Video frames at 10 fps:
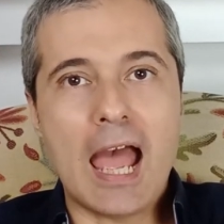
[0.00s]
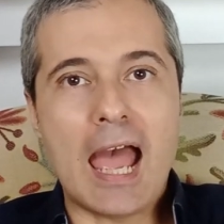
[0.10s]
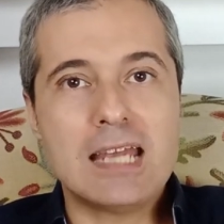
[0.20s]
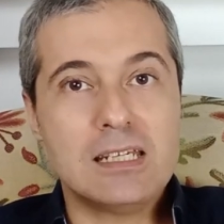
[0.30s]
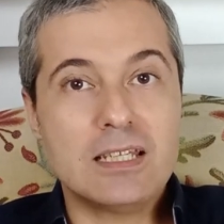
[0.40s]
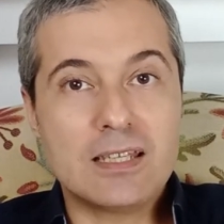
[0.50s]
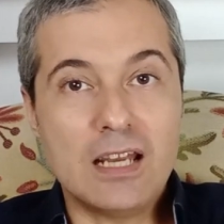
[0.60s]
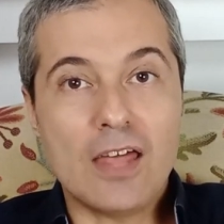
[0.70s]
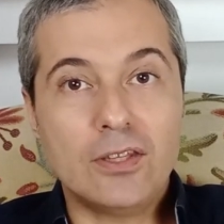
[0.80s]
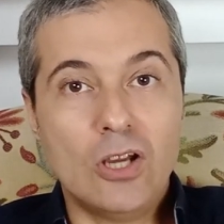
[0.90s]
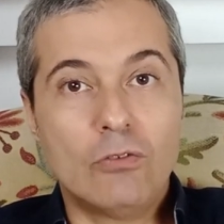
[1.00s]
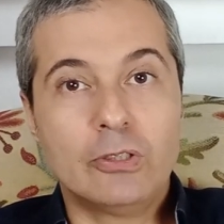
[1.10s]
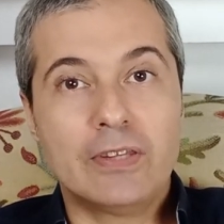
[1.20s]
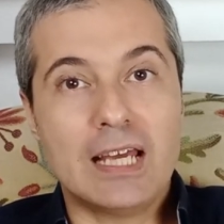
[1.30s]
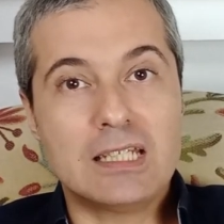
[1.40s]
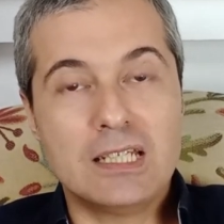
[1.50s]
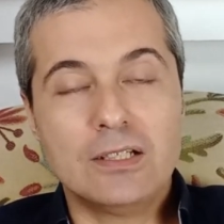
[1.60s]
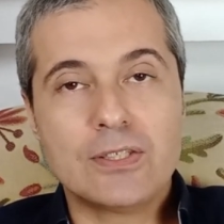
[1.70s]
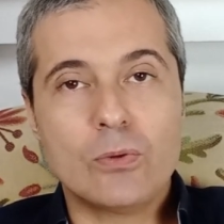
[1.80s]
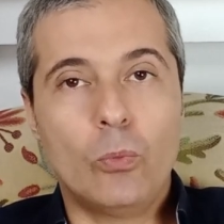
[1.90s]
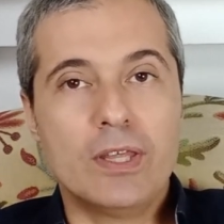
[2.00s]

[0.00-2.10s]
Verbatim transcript: and it is another novel that deals